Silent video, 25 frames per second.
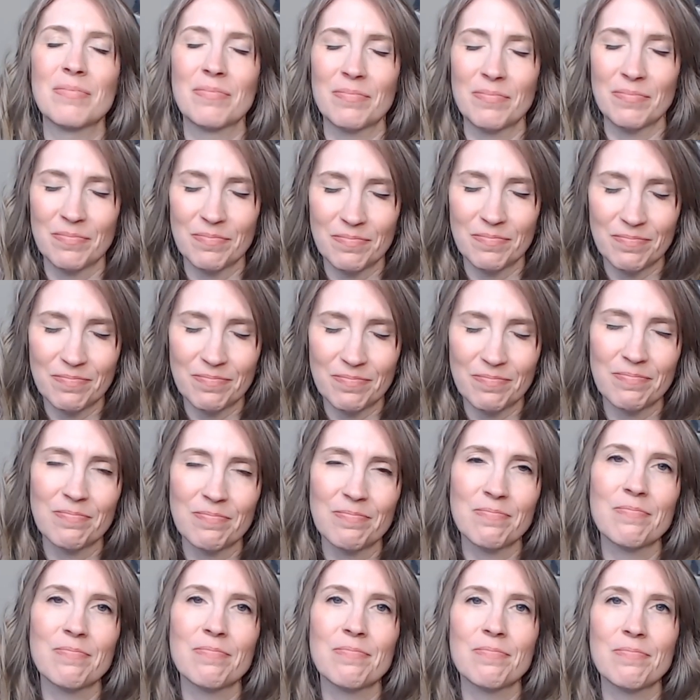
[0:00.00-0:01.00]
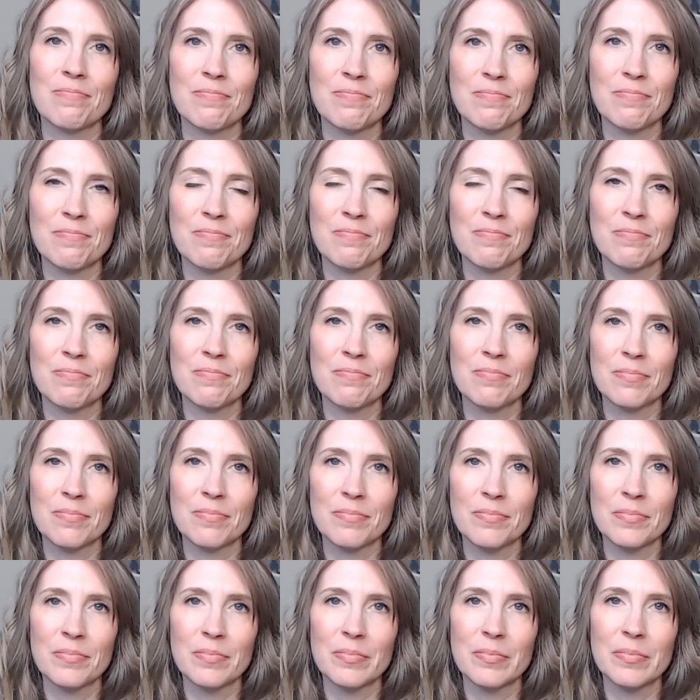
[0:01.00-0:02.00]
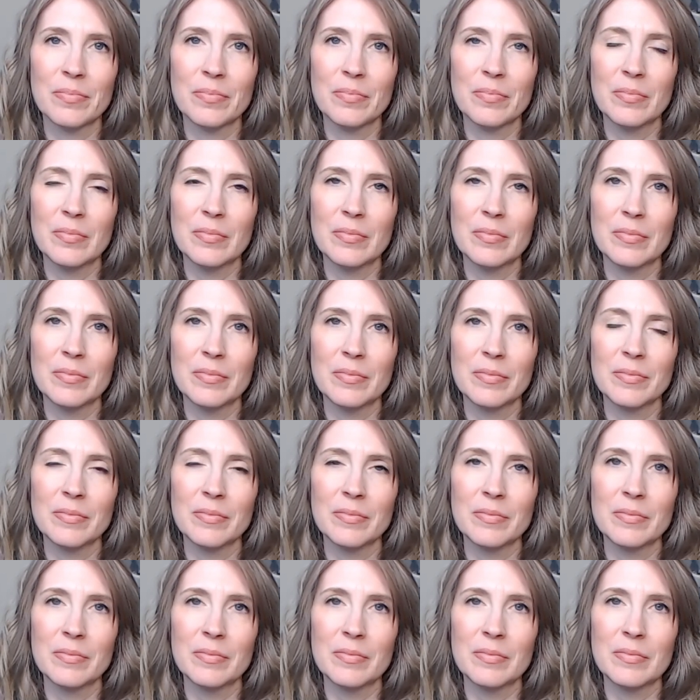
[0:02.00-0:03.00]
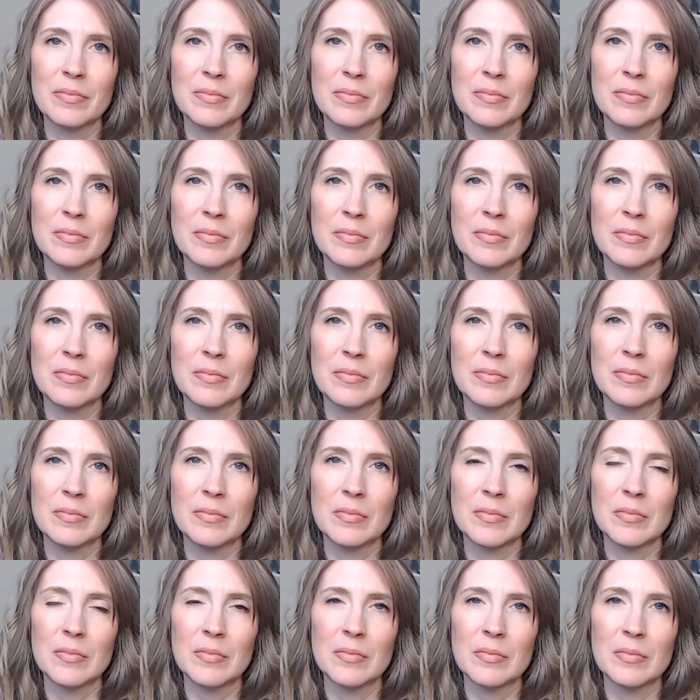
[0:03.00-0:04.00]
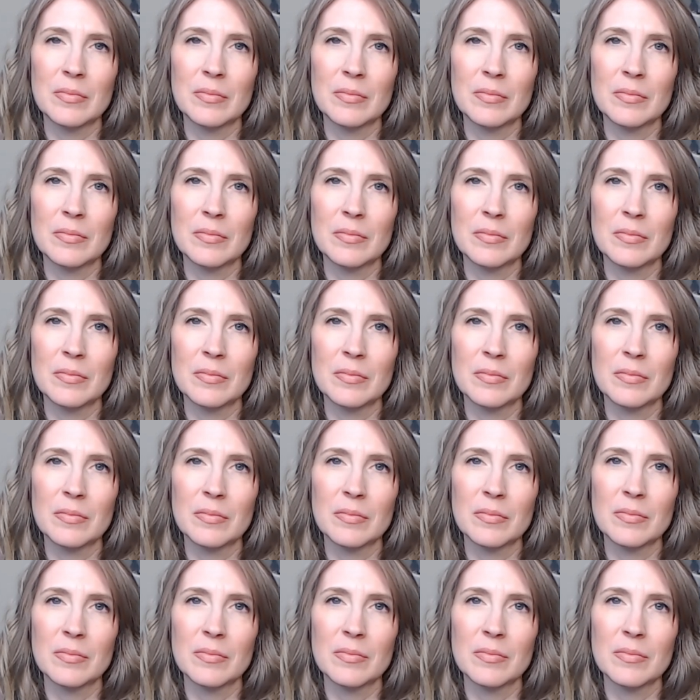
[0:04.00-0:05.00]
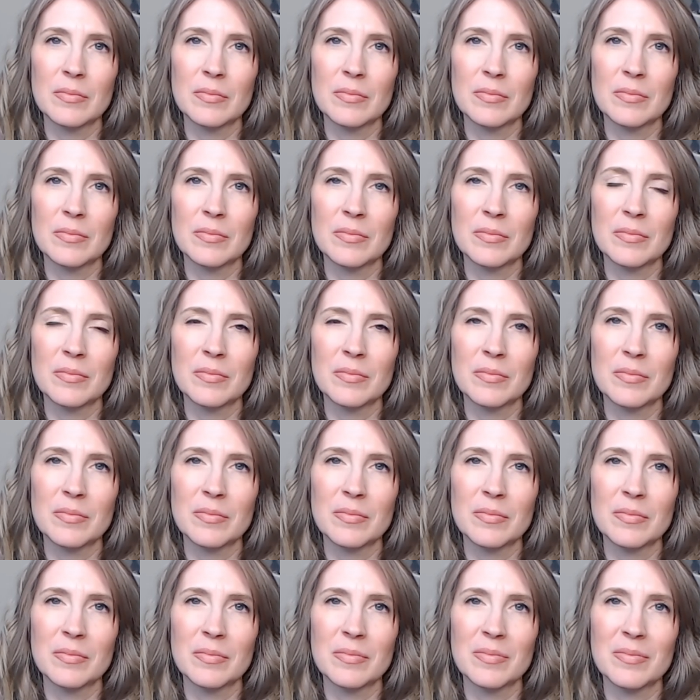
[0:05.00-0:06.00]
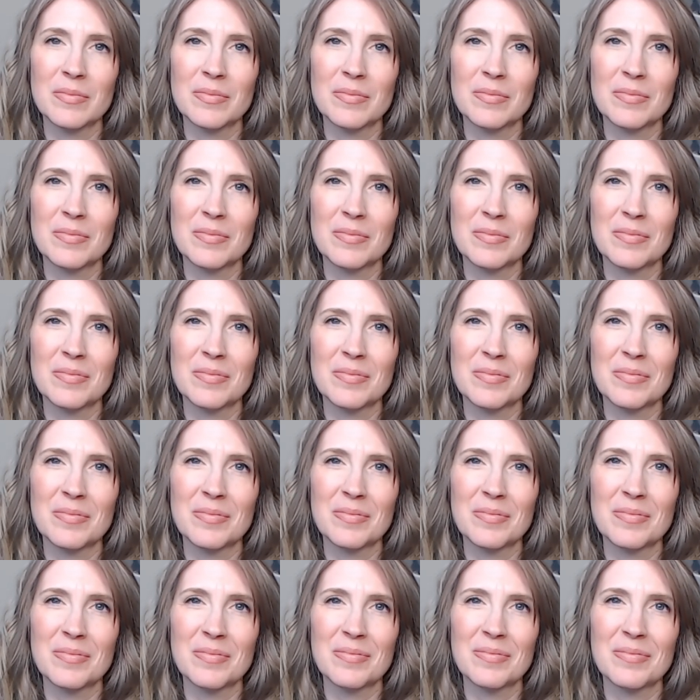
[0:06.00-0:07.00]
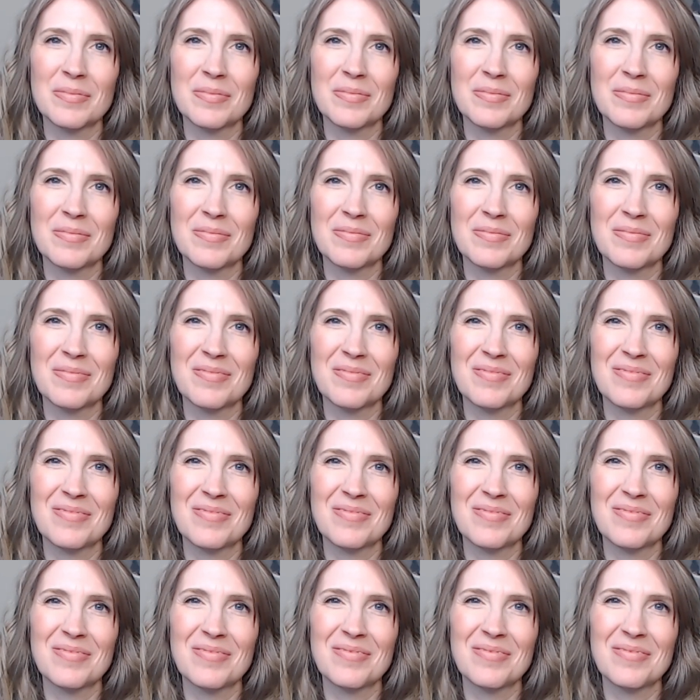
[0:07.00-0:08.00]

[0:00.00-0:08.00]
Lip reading: (silent)